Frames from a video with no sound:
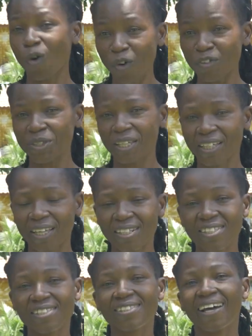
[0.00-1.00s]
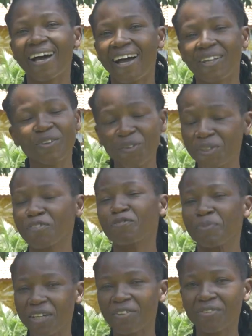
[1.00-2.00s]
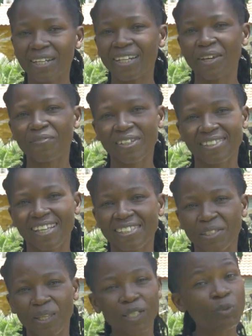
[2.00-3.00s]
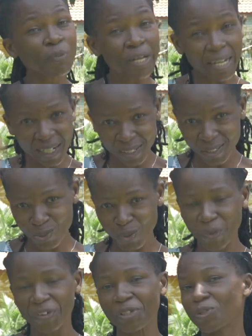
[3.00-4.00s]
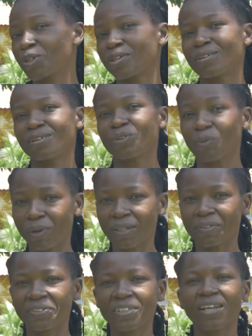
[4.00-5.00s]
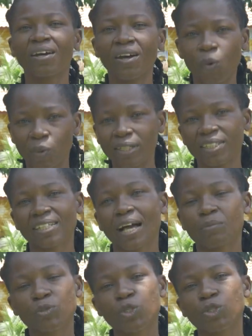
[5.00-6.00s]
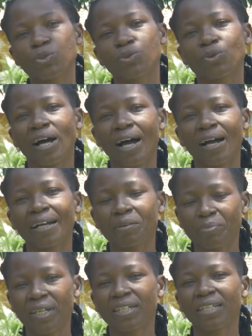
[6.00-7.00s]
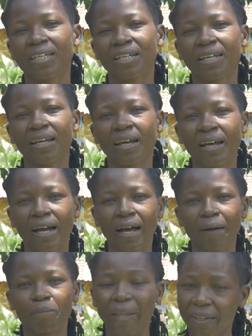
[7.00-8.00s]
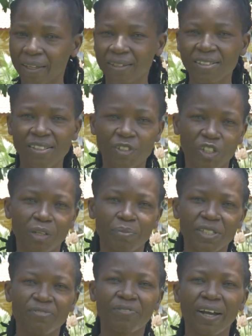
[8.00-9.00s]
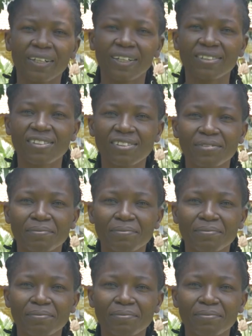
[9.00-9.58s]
Over the years, you know, they've been really emphasizing that we need to orange the world when it comes to campaigning against gender-based violence.